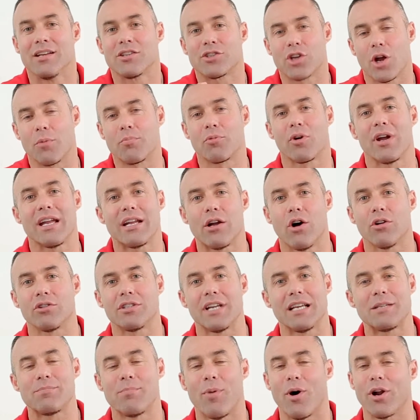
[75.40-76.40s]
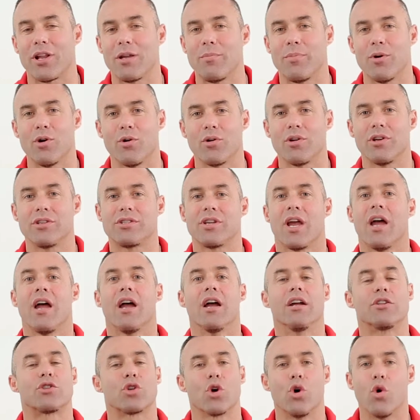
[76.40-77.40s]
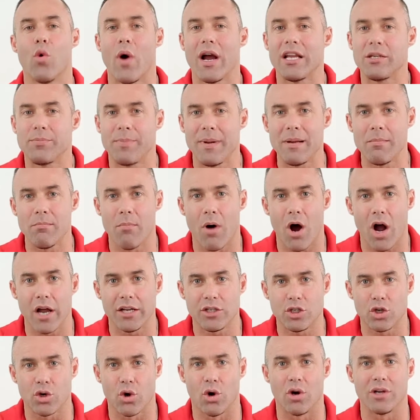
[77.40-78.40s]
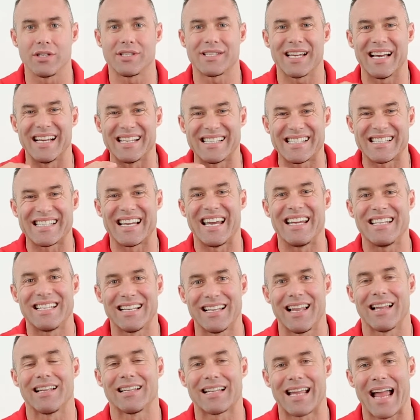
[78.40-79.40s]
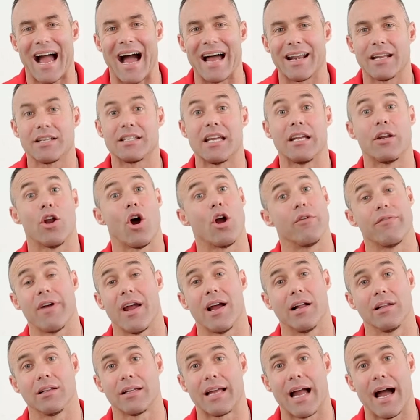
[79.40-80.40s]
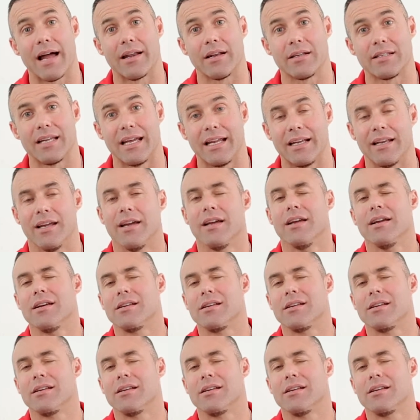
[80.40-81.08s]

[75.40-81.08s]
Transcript: So pre-contest bodybuilders, it's always been my choice acetyl L-carnitine over L-carnitine